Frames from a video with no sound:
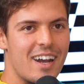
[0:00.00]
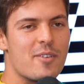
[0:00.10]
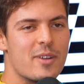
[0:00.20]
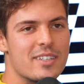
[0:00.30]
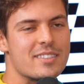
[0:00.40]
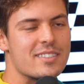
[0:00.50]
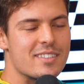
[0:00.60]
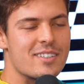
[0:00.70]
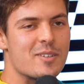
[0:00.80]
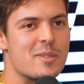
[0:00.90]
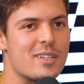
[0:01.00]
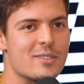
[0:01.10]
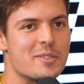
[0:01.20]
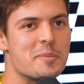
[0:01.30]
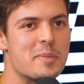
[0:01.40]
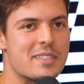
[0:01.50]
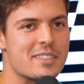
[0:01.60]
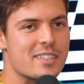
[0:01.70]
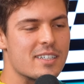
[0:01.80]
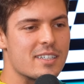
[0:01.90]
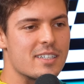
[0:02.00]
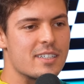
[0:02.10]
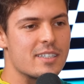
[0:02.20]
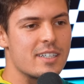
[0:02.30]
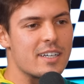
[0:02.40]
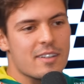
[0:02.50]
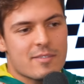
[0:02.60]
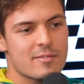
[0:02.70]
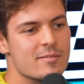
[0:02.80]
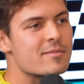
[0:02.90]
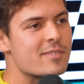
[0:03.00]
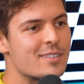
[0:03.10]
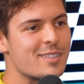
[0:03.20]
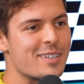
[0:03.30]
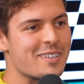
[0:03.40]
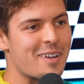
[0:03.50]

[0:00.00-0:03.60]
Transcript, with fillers: I racing, yeah, normally do, but uh, yeah let's see.